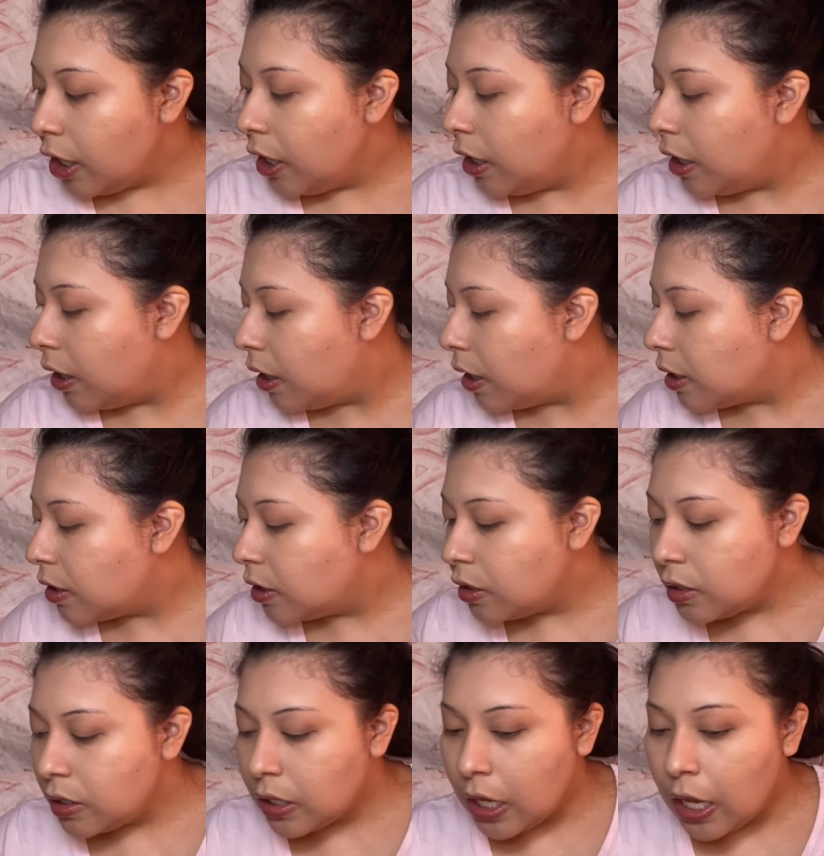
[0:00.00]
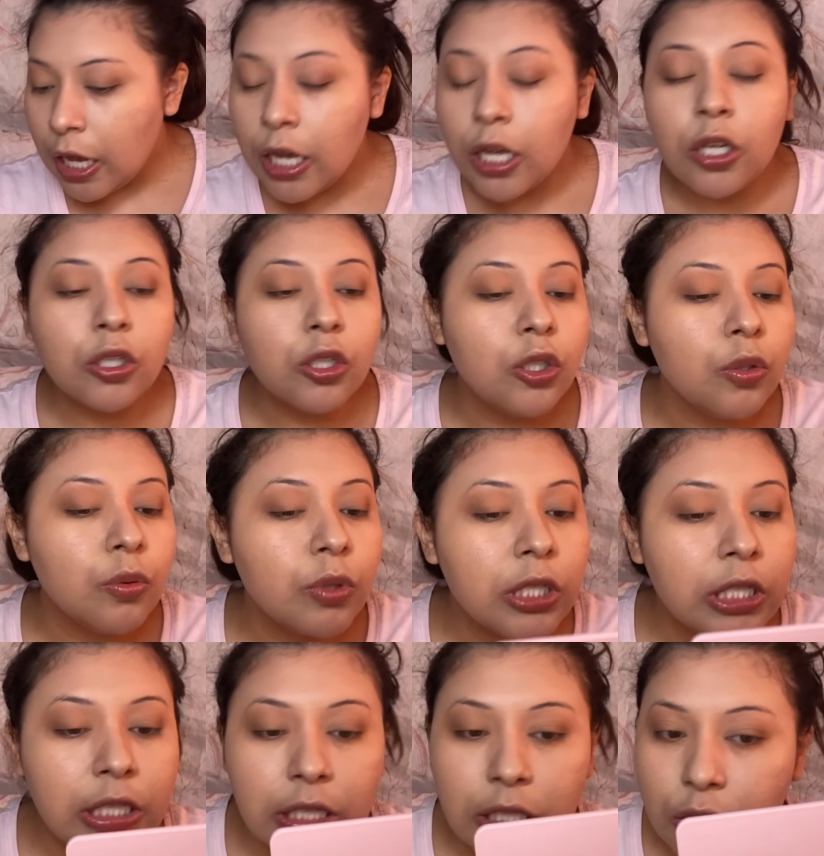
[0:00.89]
Do you
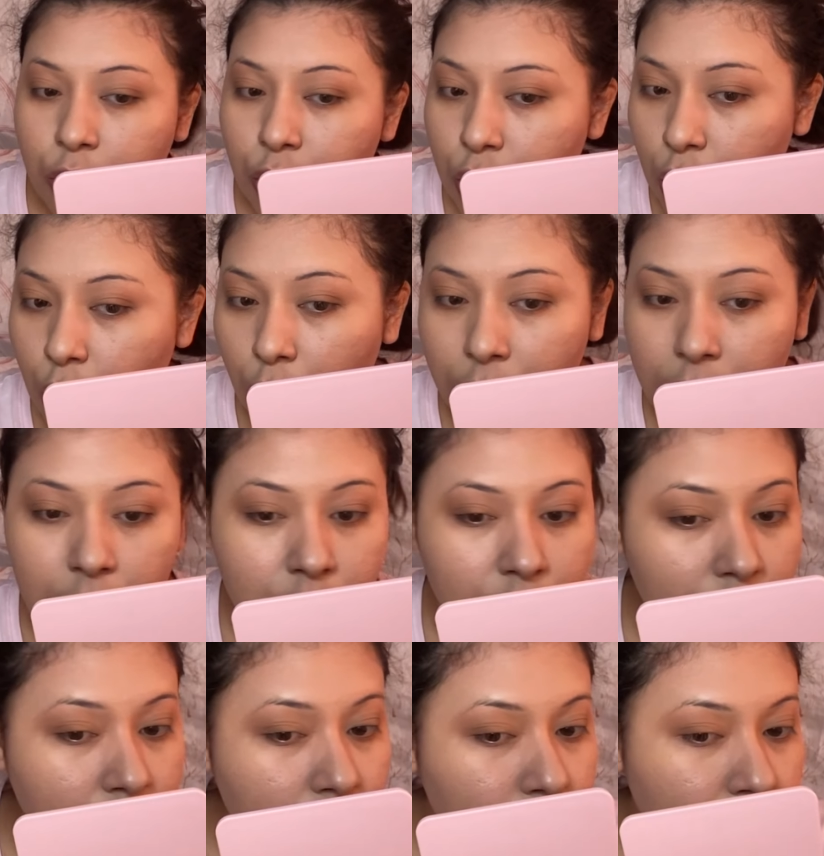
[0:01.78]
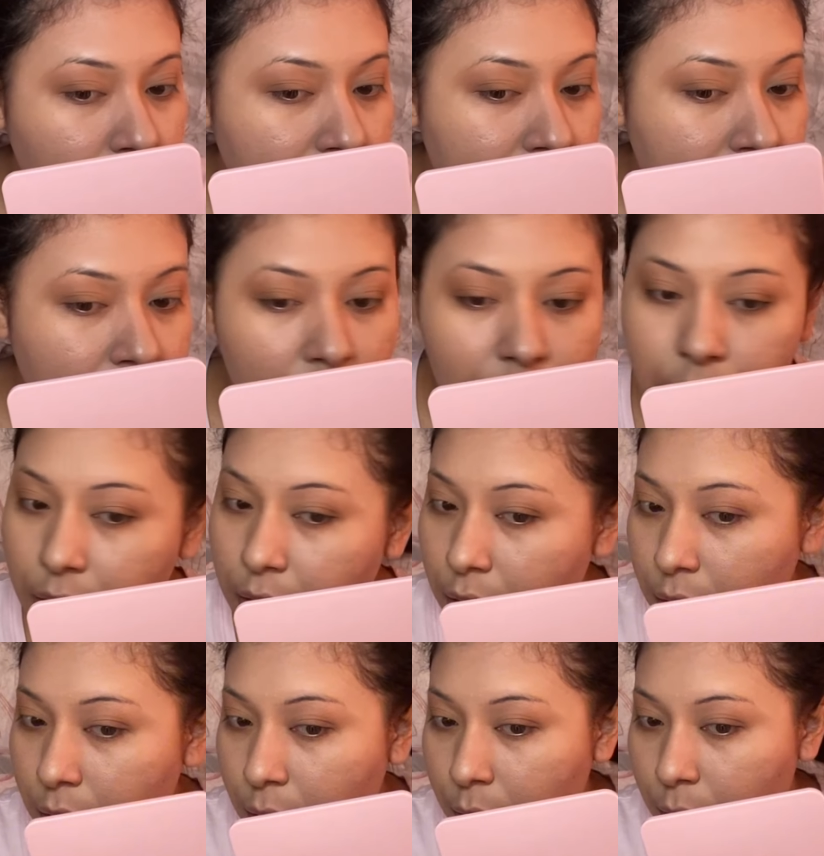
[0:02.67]
want to start doing
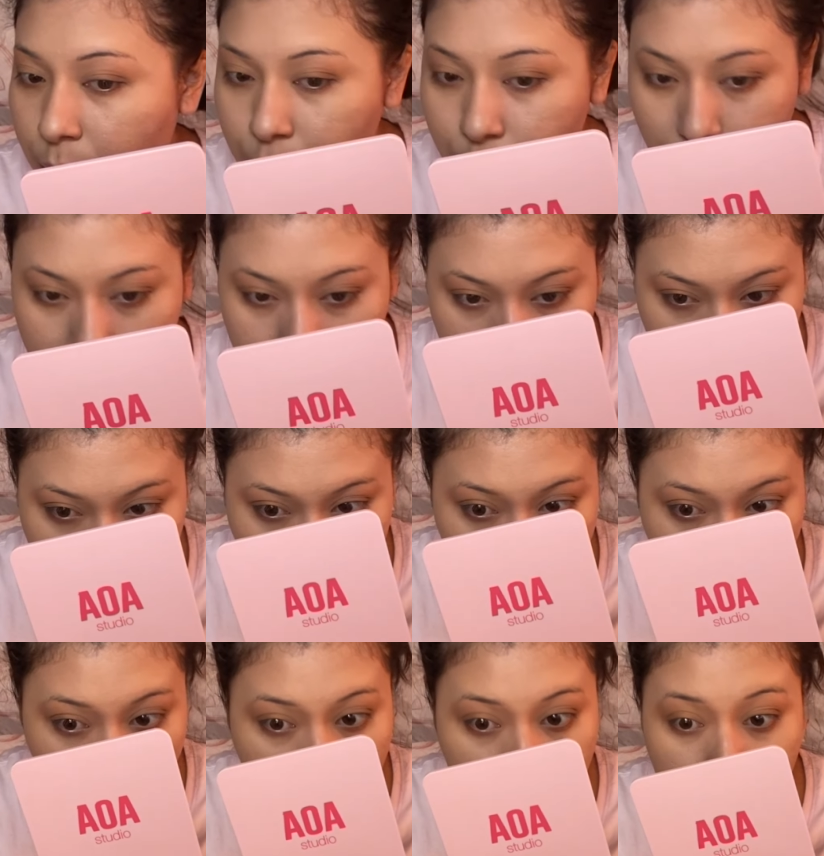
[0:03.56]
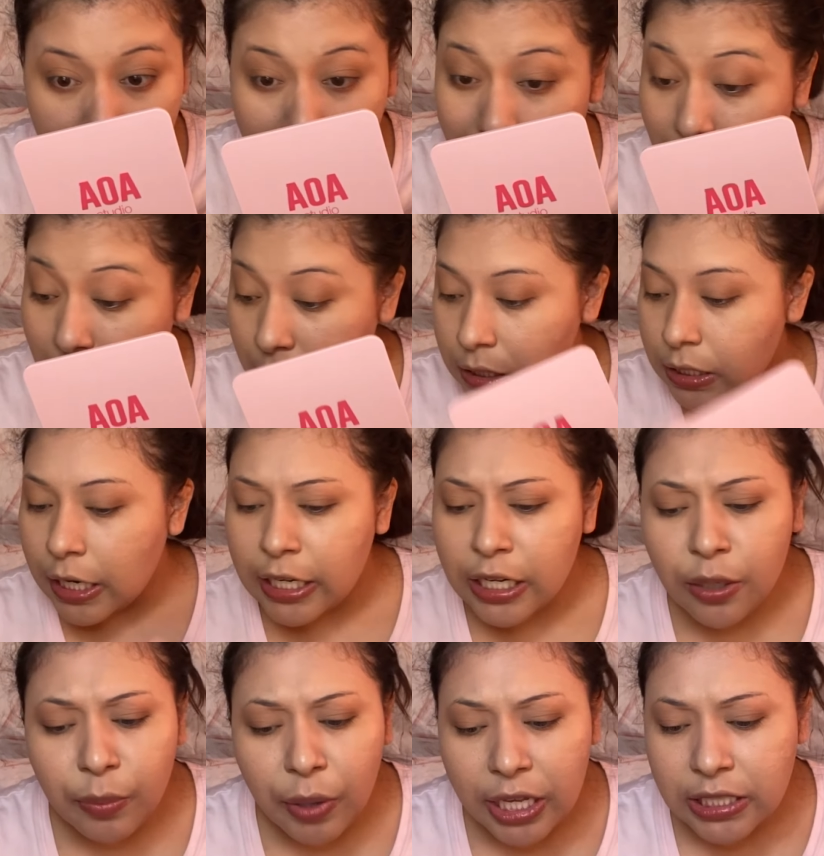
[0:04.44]
the rest of the base? I need
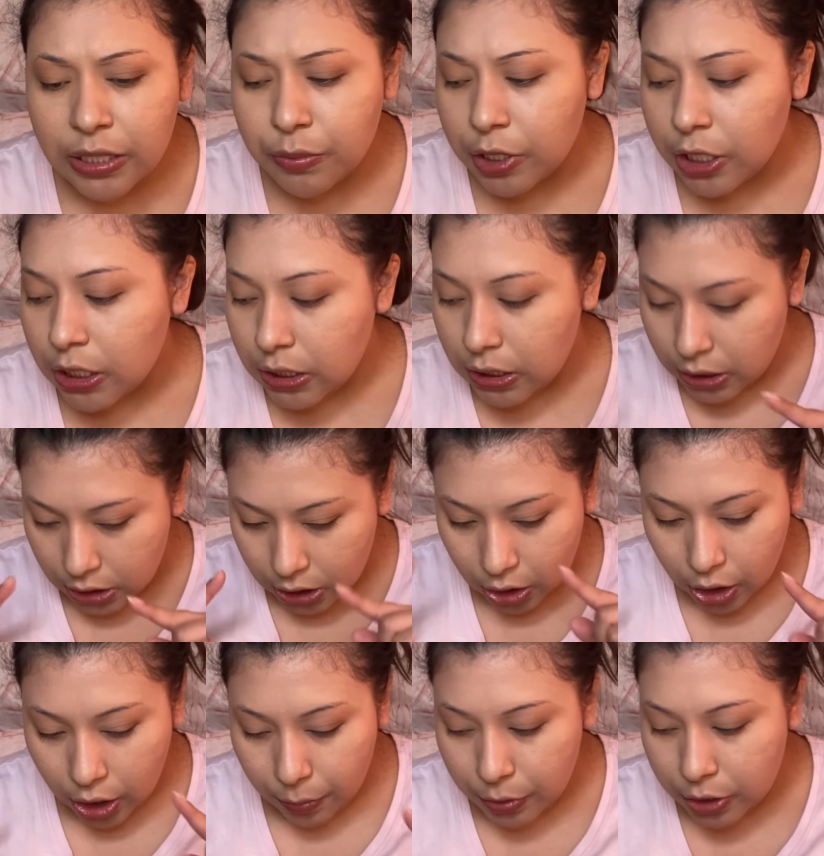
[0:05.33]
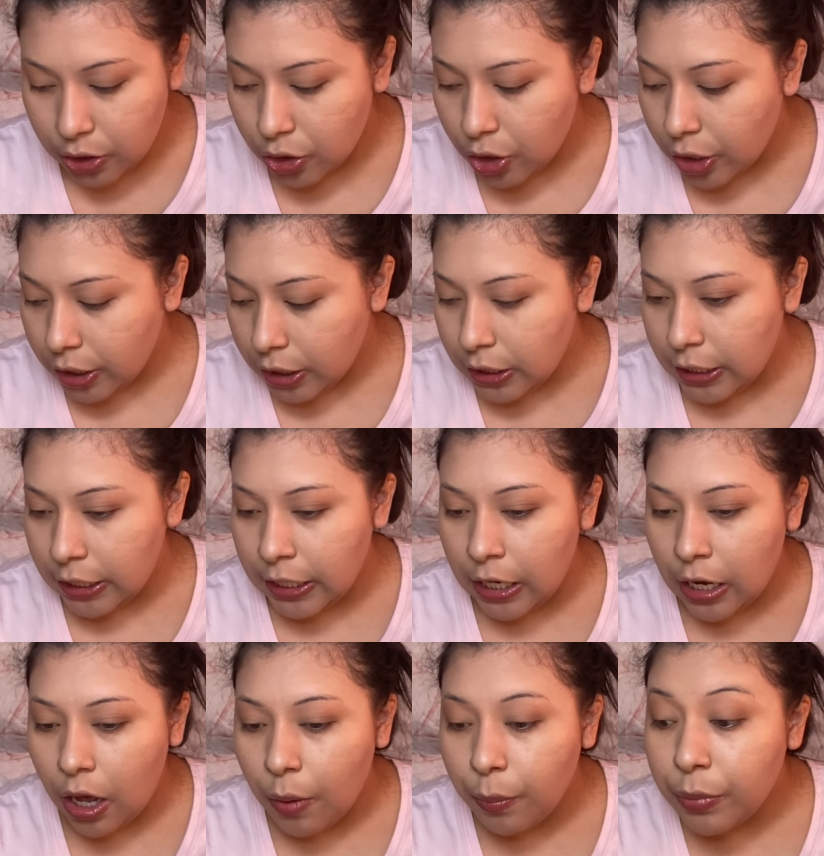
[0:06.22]
to apply some concealer. I'm going to start
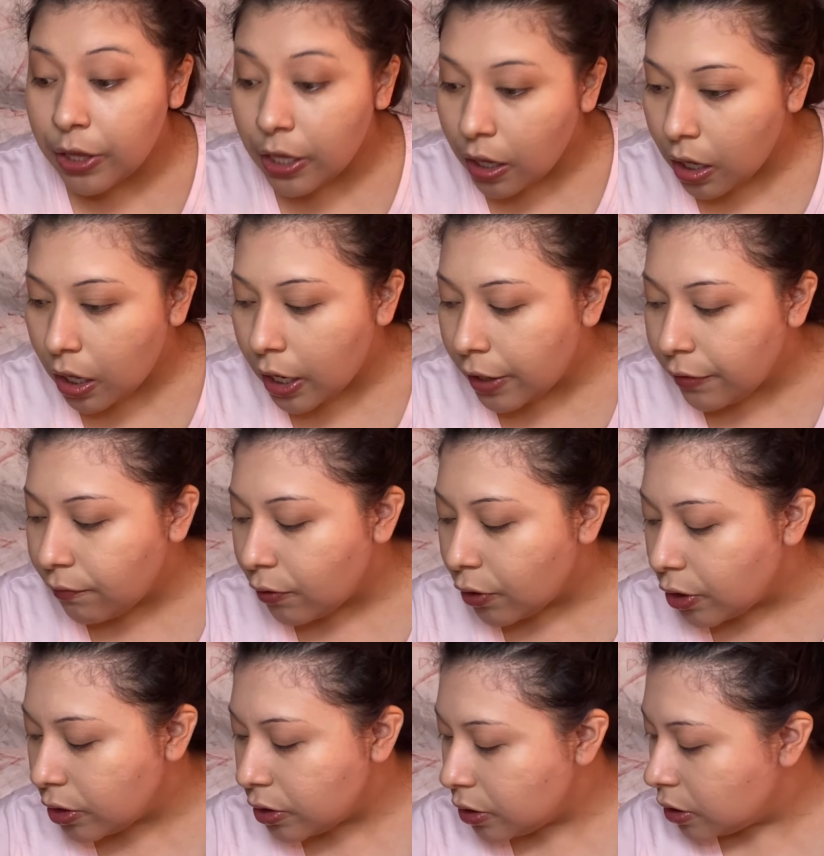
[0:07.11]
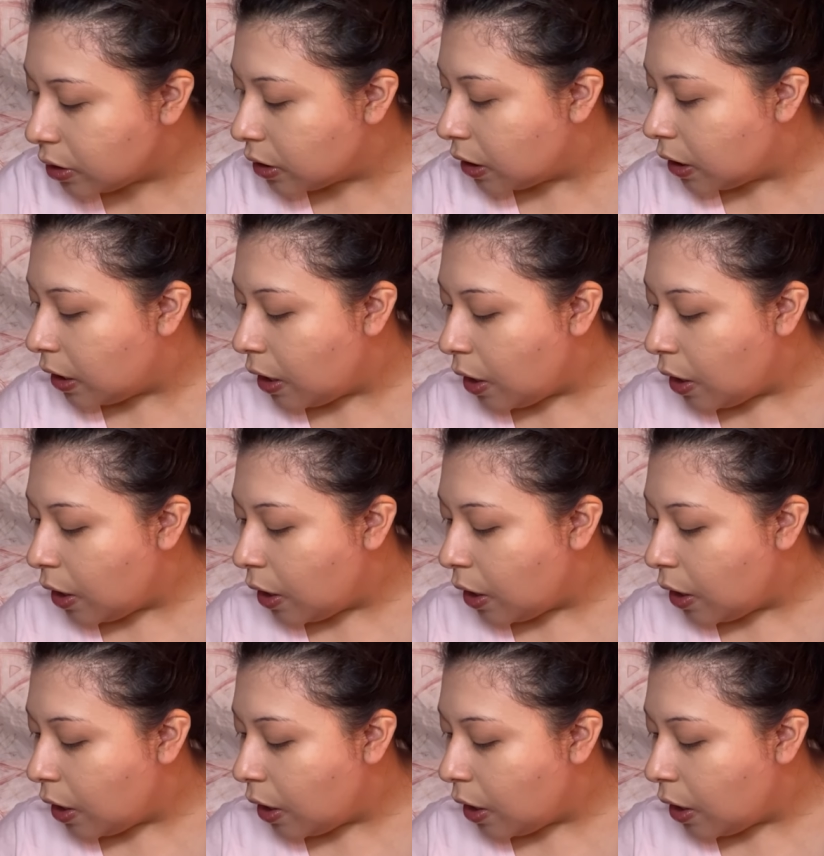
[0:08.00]
cleaning up the eye first.